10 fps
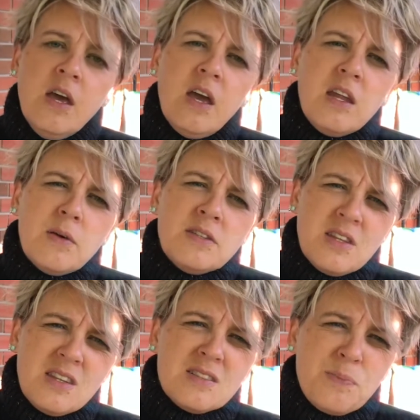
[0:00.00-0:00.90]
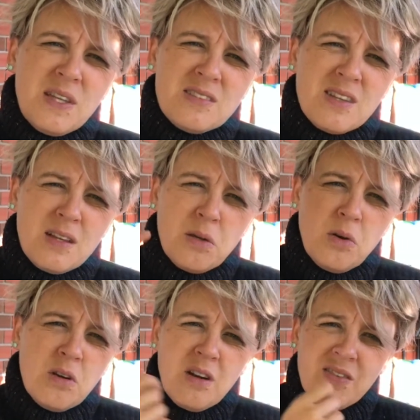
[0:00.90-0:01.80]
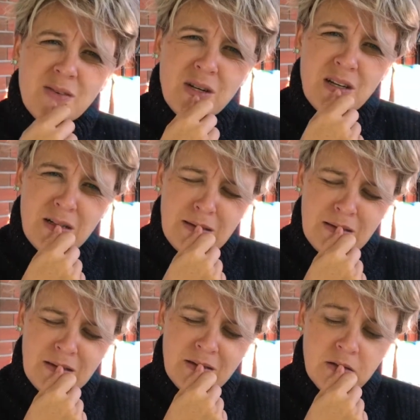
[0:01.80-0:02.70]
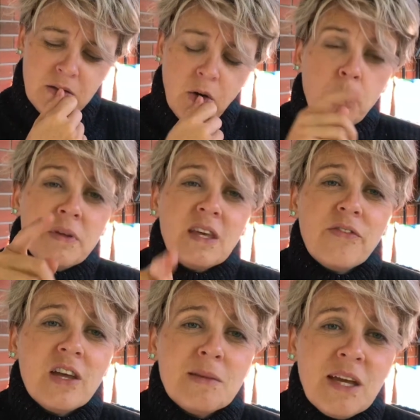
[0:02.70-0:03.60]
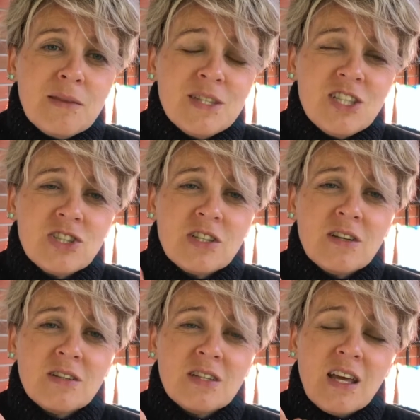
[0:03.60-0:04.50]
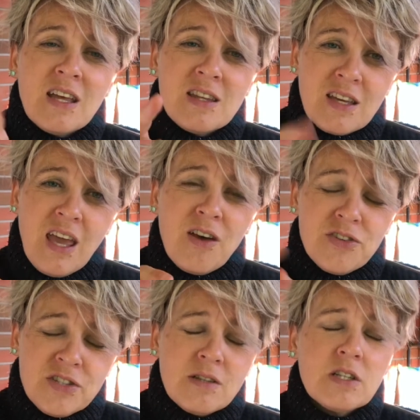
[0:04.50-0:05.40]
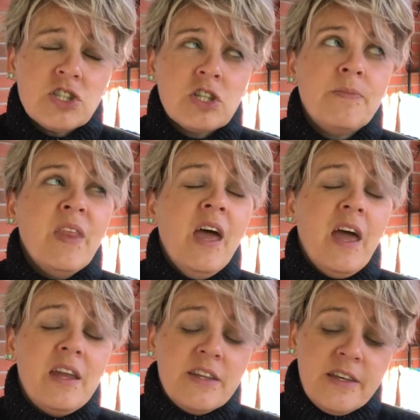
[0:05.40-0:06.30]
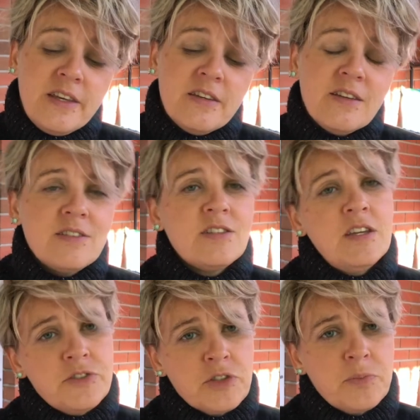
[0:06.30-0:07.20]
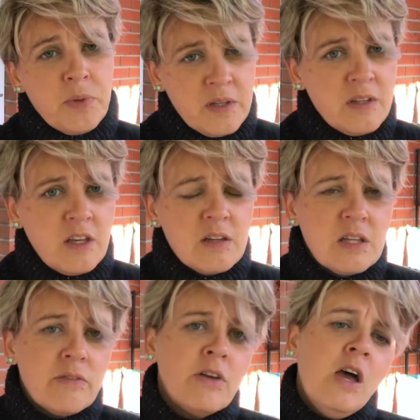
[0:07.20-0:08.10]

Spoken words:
Anyways, and there's bits of the lawyer everywhere. Oh, but they find the mathematician, or the chaos theorist, and he is injured, but he'll live.